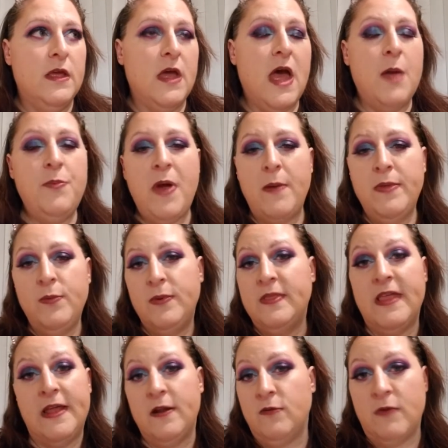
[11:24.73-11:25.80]
I probably would
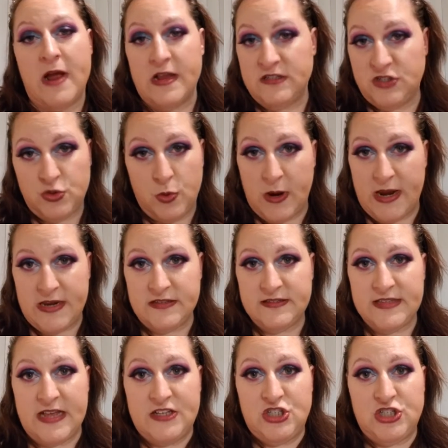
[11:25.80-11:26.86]
let it rise twice.
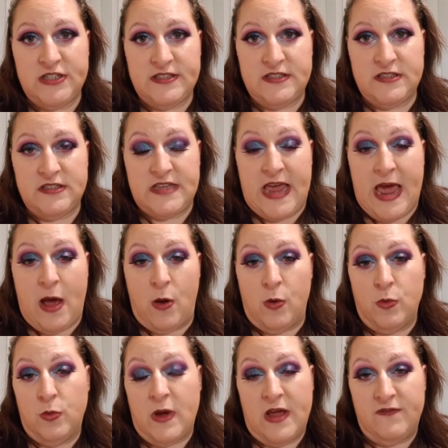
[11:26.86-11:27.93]
That's just
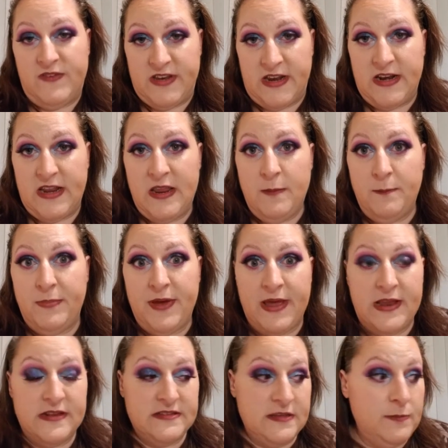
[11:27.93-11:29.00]
how I've done it,
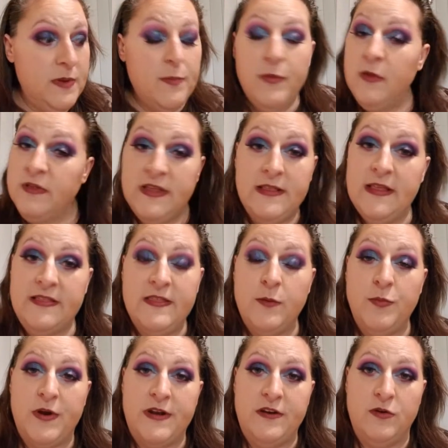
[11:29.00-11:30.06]
but some people only let their
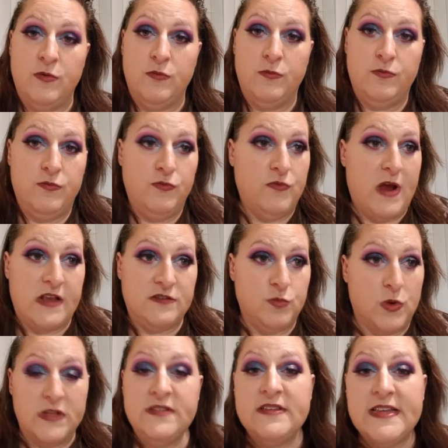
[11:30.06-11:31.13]
bread dough rise
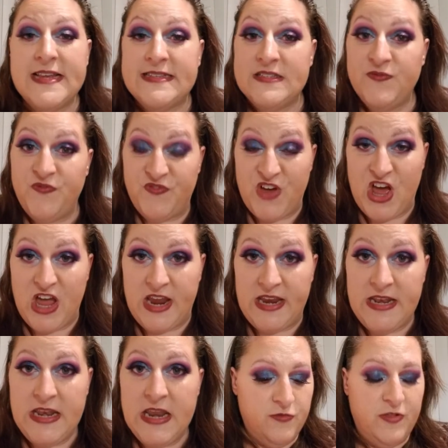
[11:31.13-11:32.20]
once. It's
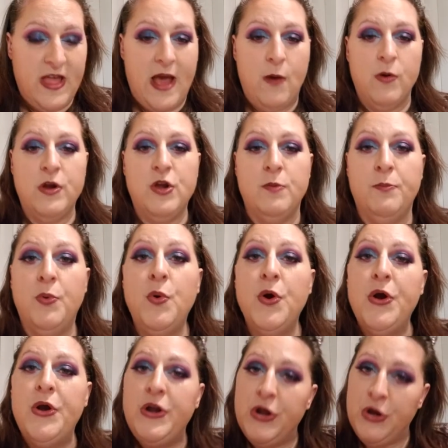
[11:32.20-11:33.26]
fine. Flour your
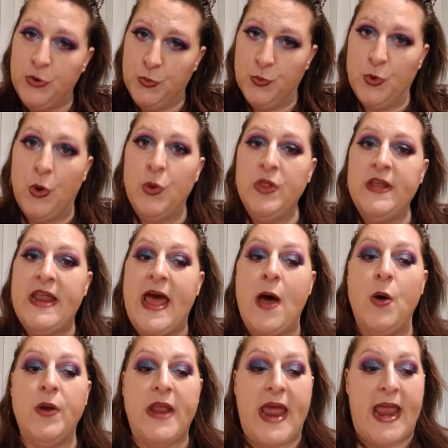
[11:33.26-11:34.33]
board, roll it
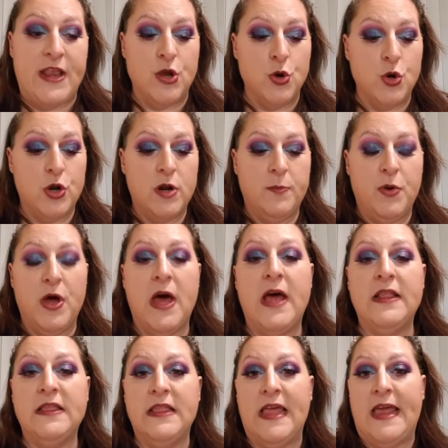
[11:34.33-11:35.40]
out, and you're gonna put a
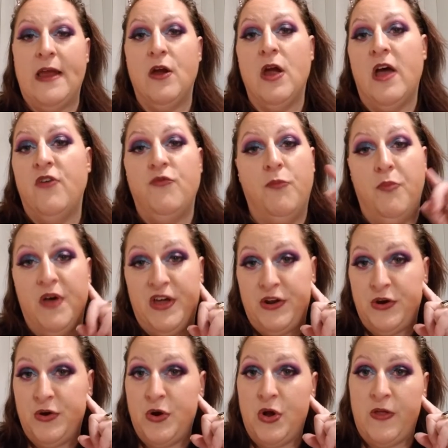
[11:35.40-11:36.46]
layer of
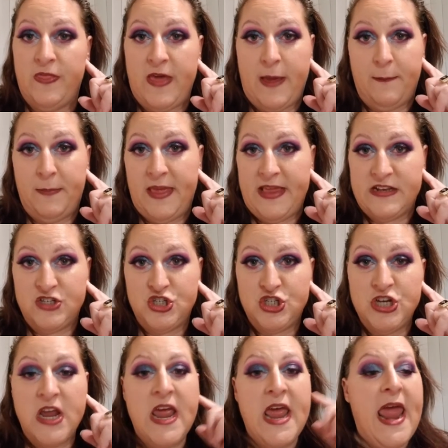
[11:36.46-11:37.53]
butter on that bitch.
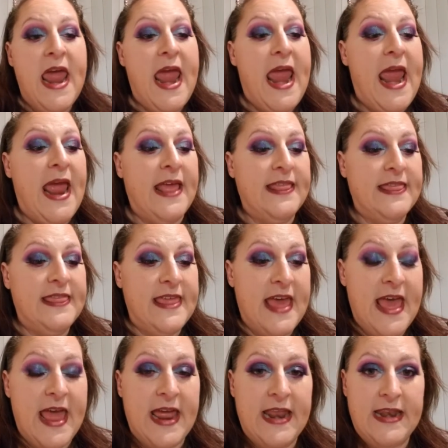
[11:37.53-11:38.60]
And
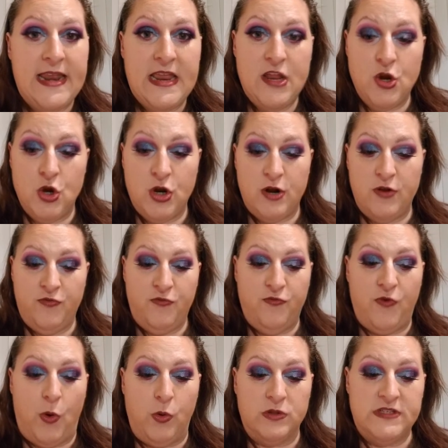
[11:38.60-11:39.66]
then you're gonna
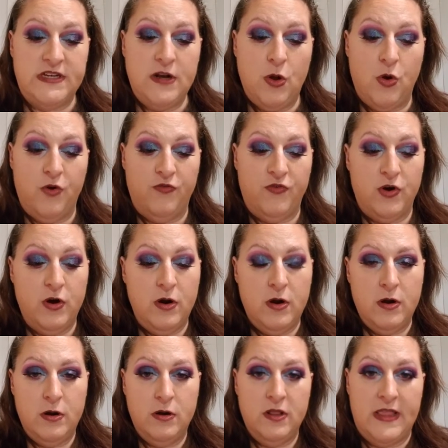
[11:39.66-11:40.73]
fold it over
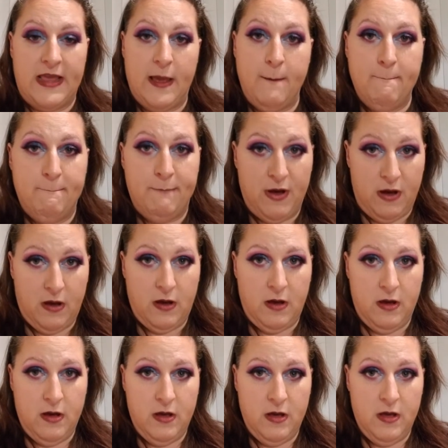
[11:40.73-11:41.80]
like a
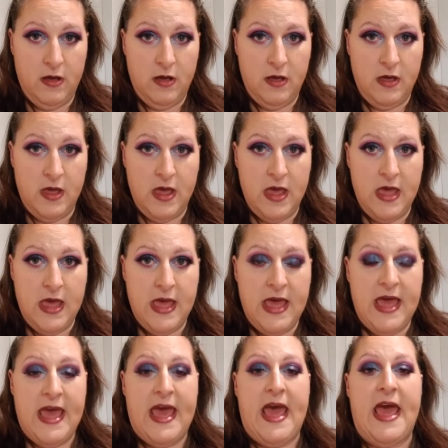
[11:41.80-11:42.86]
book
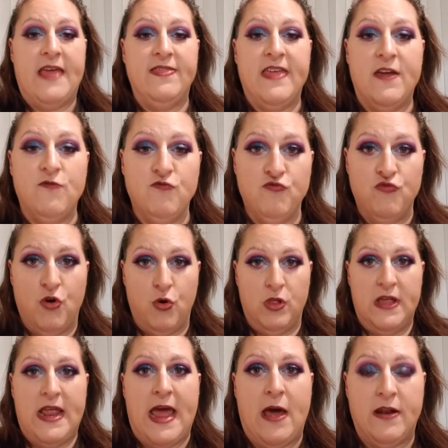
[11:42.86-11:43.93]
and then roll
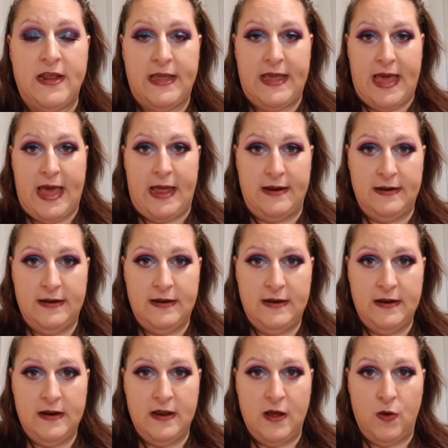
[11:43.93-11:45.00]
it out again,
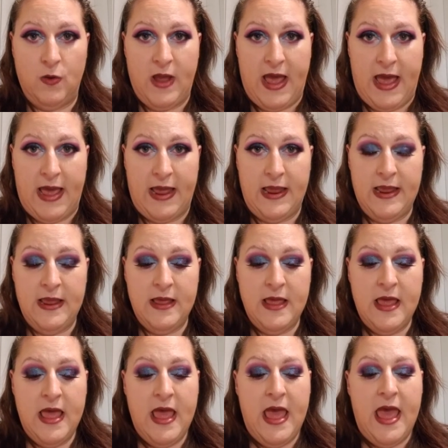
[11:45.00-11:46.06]
okay?
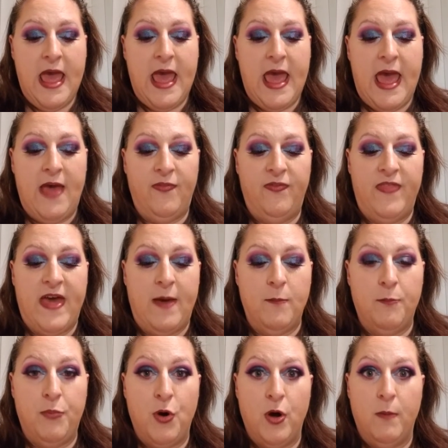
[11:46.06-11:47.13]
And then
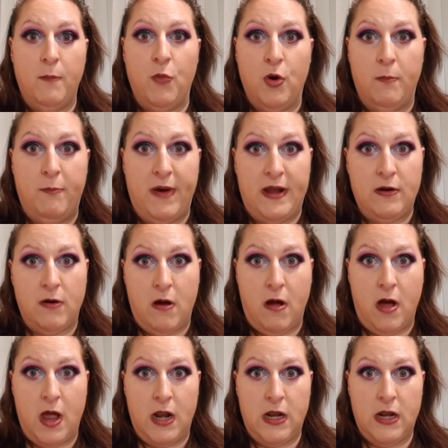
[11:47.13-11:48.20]
put more butter
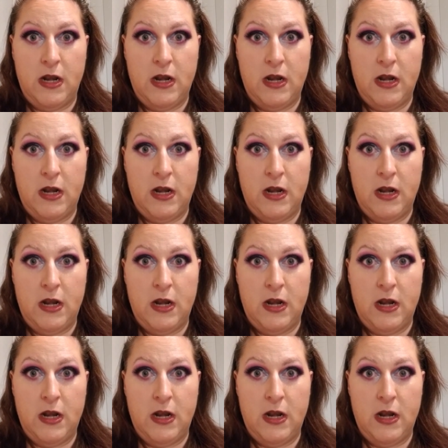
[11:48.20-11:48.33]
on.